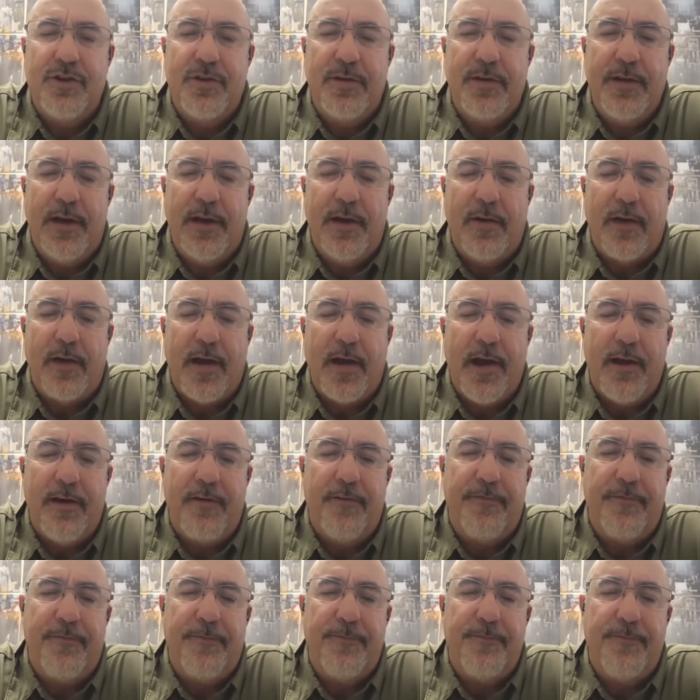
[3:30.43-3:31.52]
you know, kind
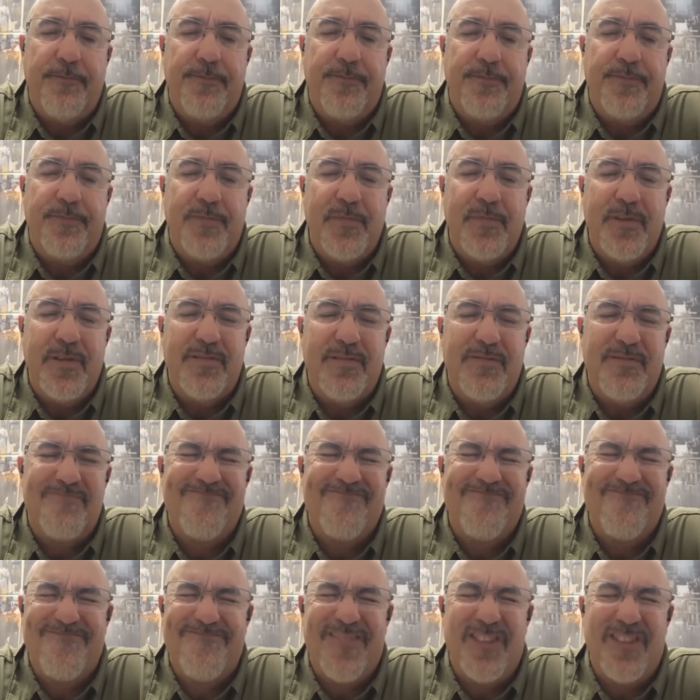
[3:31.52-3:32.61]
of
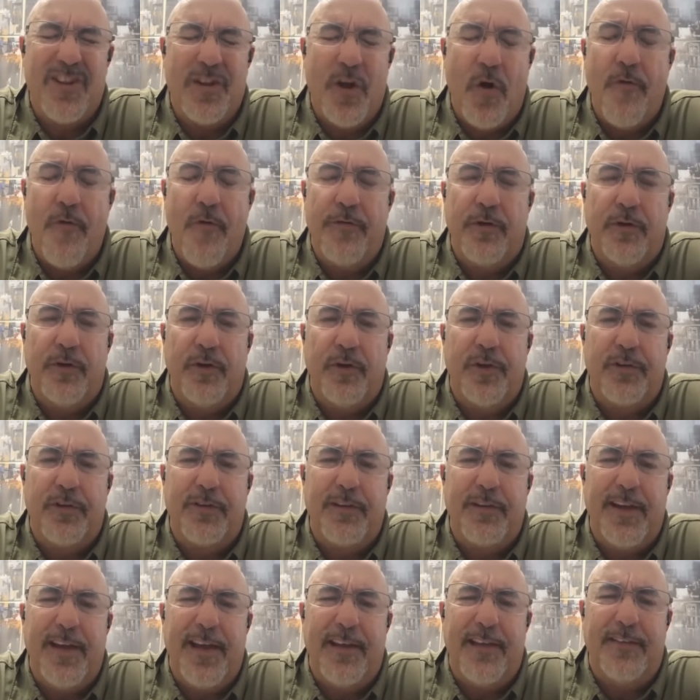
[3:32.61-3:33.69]
overlooked
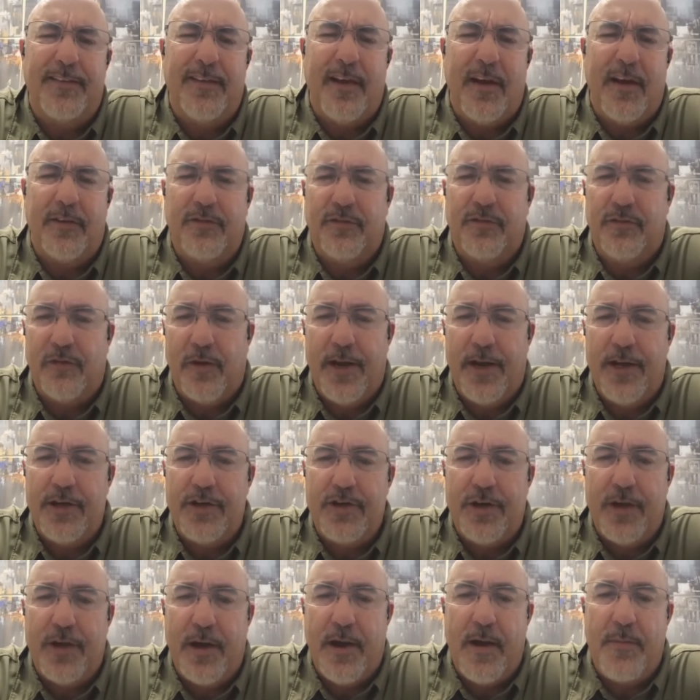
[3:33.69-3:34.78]
it as a strange
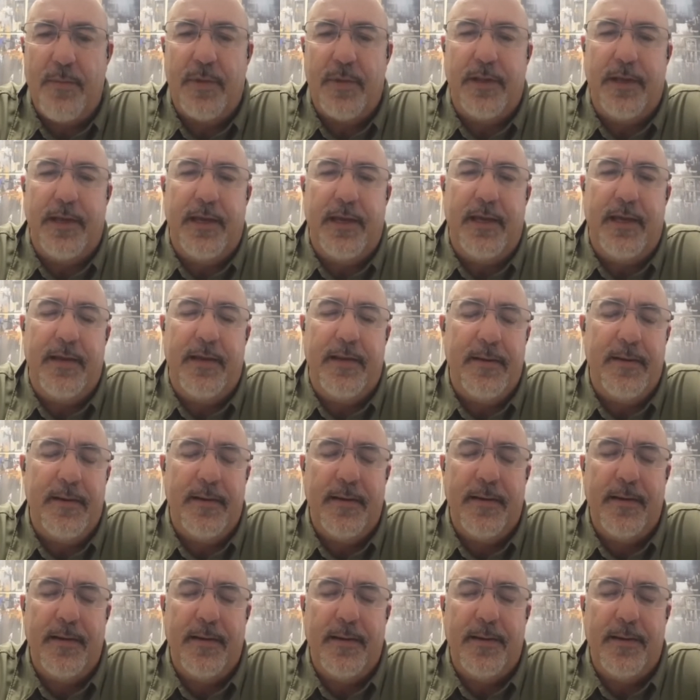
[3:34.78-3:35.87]
anomaly.
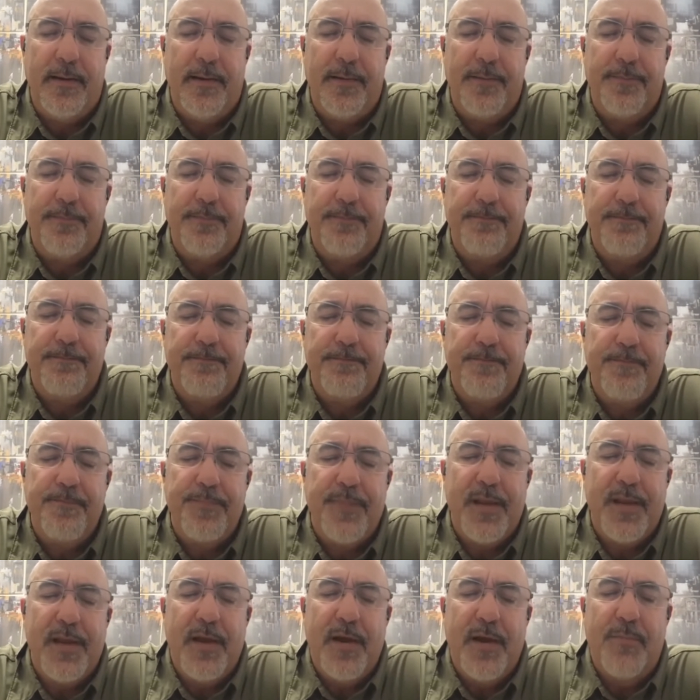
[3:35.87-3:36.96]
But
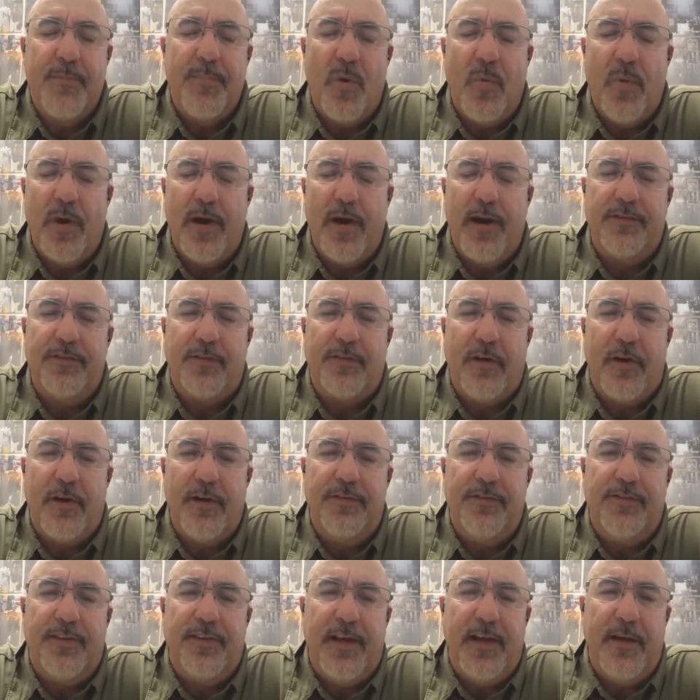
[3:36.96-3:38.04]
when I started
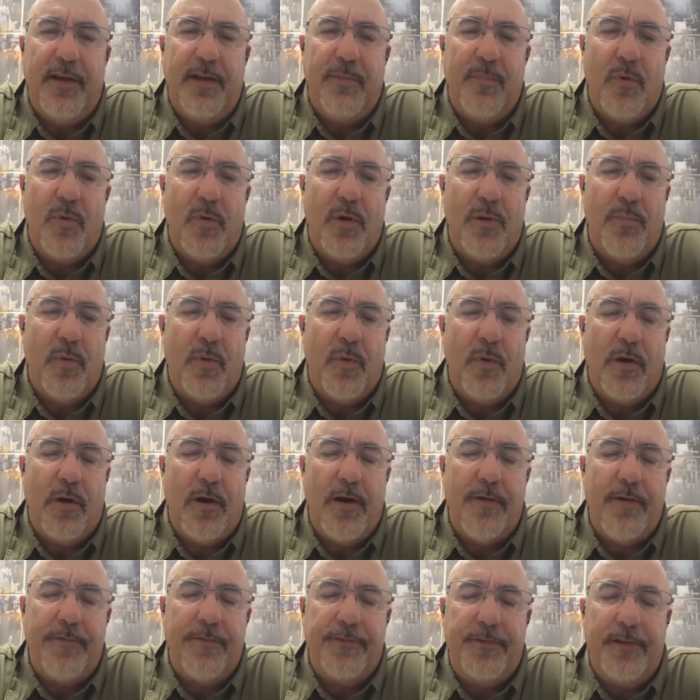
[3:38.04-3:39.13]
seeing it more and more
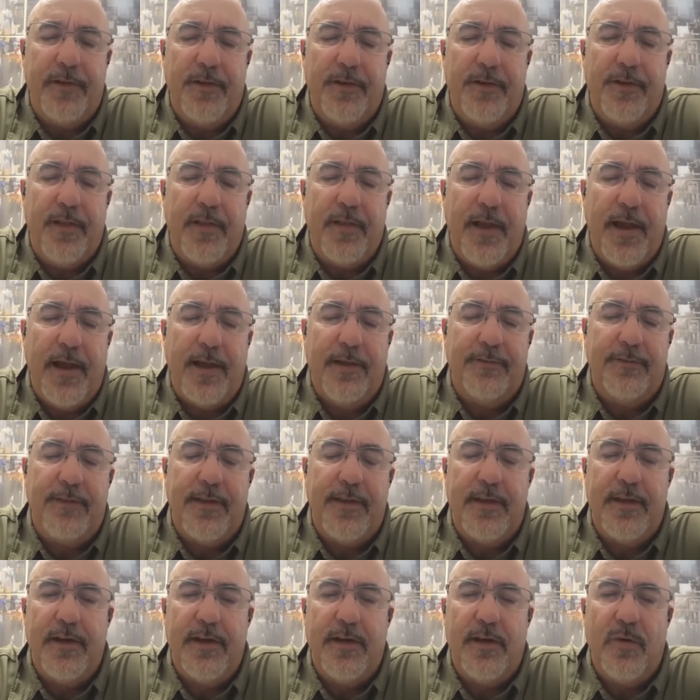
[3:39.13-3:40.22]
often as the
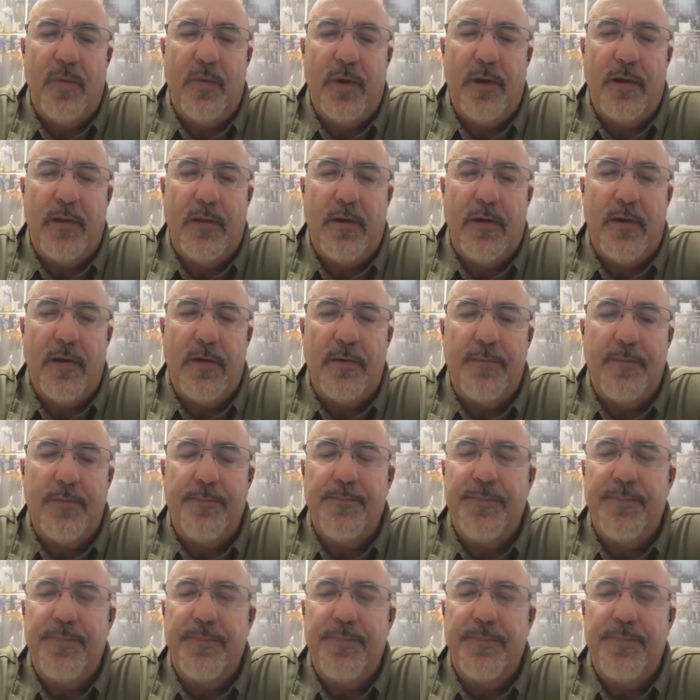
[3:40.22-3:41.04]
year went along,